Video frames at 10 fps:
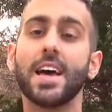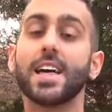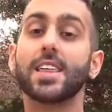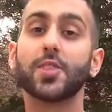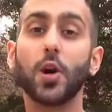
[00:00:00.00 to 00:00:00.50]

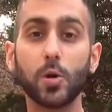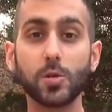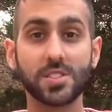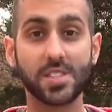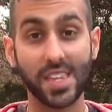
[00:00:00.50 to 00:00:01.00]

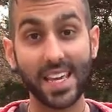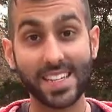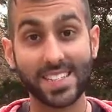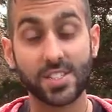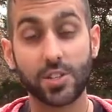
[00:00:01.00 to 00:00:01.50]
Those
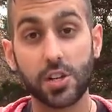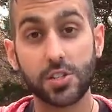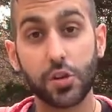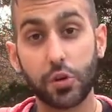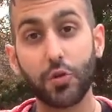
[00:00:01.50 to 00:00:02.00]
things start
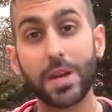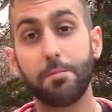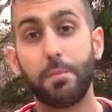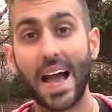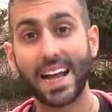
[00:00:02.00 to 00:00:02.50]
to
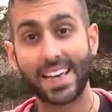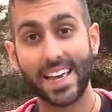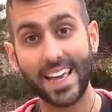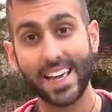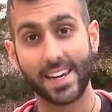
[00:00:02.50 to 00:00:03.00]
creep back
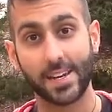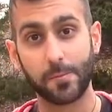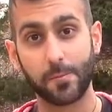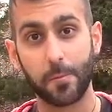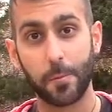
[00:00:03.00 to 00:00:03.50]
in.
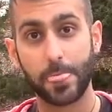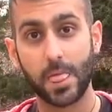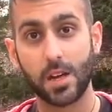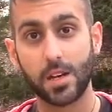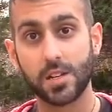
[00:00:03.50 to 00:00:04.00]

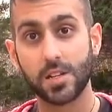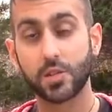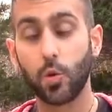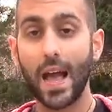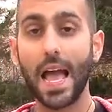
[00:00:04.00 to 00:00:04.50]

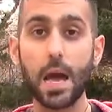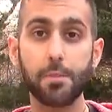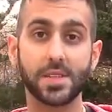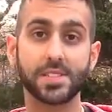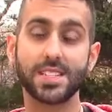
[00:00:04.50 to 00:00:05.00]
So what
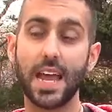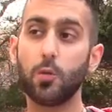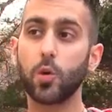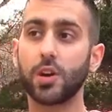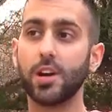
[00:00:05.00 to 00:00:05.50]
happens? Now
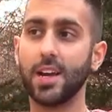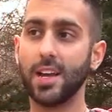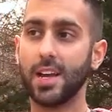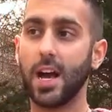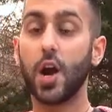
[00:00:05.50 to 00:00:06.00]
we're,
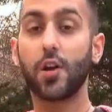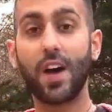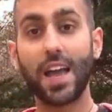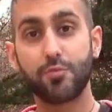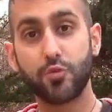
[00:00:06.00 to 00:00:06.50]
our
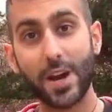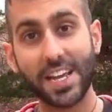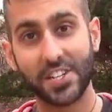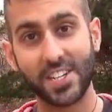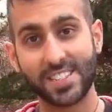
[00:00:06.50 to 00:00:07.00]

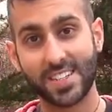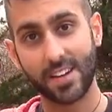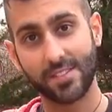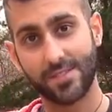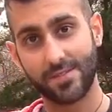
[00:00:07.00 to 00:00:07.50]
vibration is
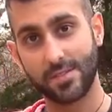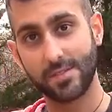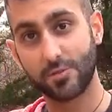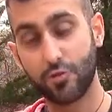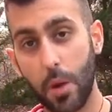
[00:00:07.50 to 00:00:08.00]
kind of
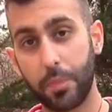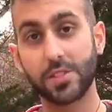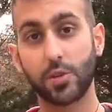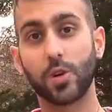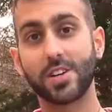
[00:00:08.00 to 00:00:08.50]

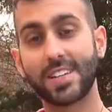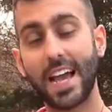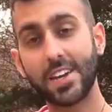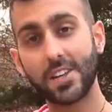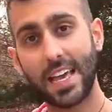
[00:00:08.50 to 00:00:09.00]
dropping. So we're
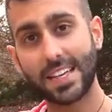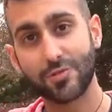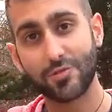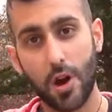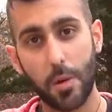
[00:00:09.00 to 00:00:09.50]
kind of like
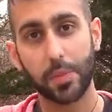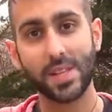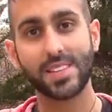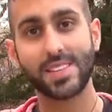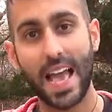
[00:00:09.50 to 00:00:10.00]

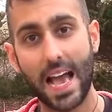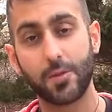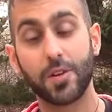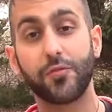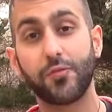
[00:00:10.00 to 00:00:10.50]
dropping
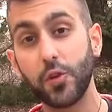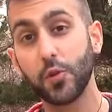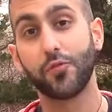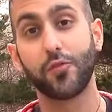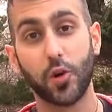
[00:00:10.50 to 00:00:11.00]
down a
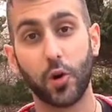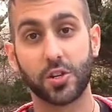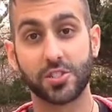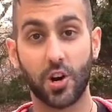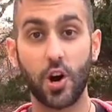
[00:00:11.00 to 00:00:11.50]
few
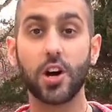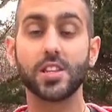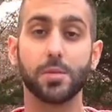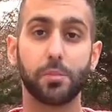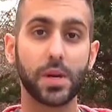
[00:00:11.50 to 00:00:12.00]
floors
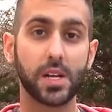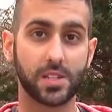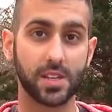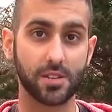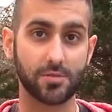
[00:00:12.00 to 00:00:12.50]
on the
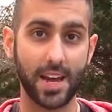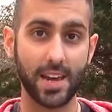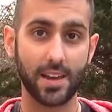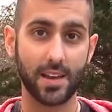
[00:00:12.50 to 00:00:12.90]
building, right?